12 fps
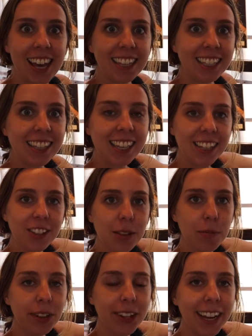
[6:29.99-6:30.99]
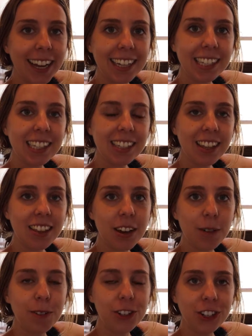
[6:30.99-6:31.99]
is these are the plans that they
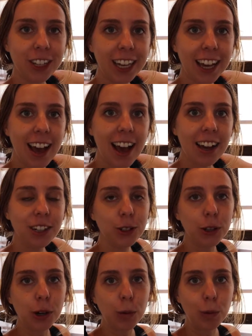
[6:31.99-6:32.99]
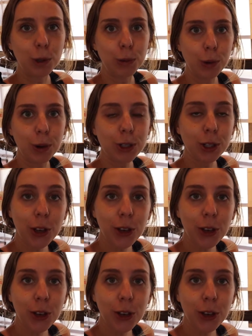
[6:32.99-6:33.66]
originally had during World War